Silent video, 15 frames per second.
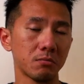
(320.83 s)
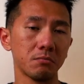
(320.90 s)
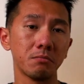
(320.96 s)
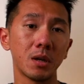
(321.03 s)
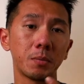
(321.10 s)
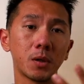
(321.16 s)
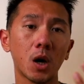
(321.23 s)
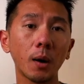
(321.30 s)

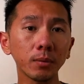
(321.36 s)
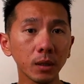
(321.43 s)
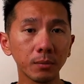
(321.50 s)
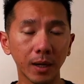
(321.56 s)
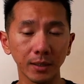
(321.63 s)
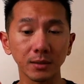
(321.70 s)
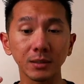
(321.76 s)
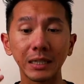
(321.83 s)
maybe
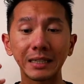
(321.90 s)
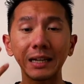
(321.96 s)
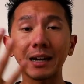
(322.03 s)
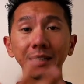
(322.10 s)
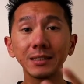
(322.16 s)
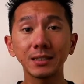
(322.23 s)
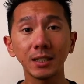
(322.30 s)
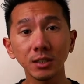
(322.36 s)
optimize the
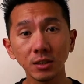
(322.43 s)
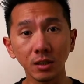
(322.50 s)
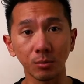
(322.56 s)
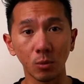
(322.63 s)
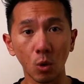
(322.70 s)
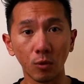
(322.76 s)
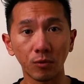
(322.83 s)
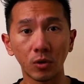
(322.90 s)
entire system
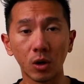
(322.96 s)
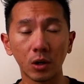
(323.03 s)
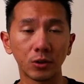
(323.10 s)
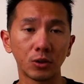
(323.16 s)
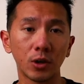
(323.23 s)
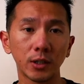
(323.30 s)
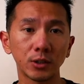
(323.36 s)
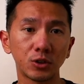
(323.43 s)
overall,
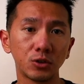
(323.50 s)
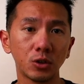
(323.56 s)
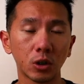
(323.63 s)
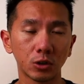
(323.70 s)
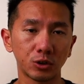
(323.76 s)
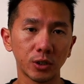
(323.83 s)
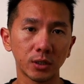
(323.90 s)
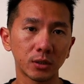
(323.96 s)
not,
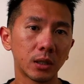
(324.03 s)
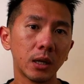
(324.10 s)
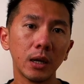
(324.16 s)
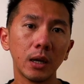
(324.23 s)
not just